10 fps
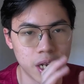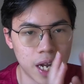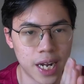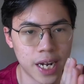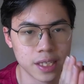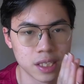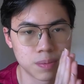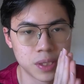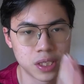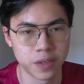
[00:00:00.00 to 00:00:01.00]
they highlight the
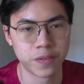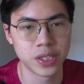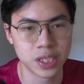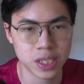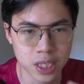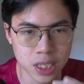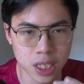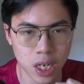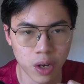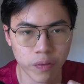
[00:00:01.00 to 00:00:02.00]

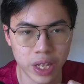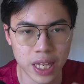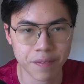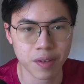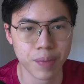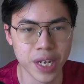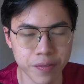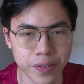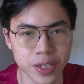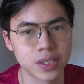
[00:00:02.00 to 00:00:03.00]
specificity of 11
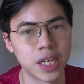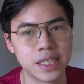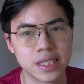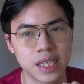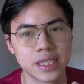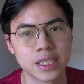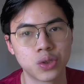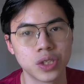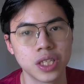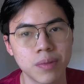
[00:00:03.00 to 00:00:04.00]
benefits and selling the
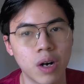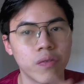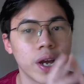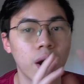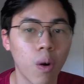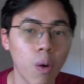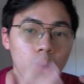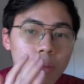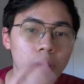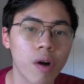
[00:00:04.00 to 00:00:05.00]
dream of a
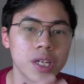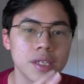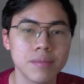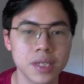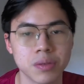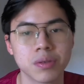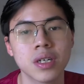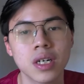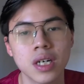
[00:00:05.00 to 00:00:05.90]
whole body meal.